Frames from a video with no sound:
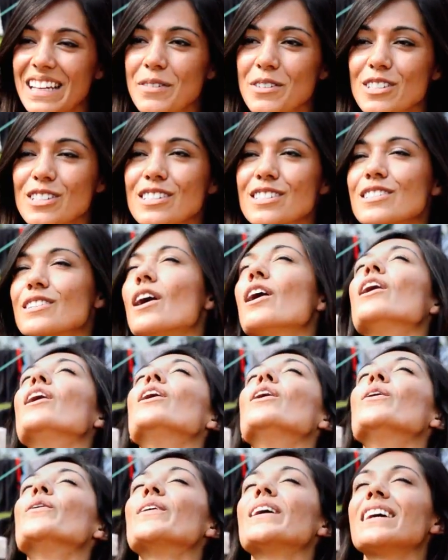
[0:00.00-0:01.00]
was
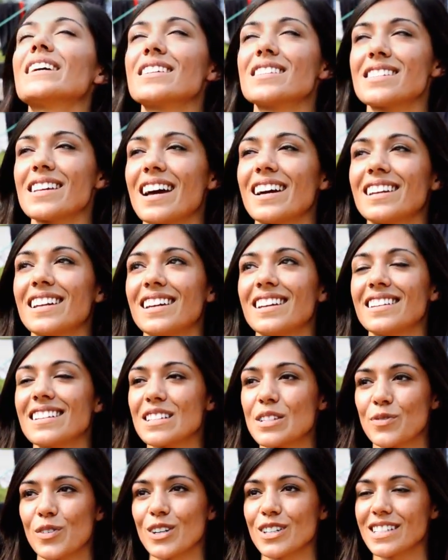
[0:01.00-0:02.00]
so excited
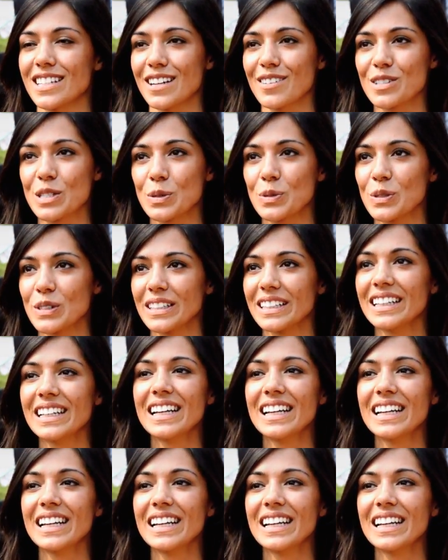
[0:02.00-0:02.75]
his first day of school.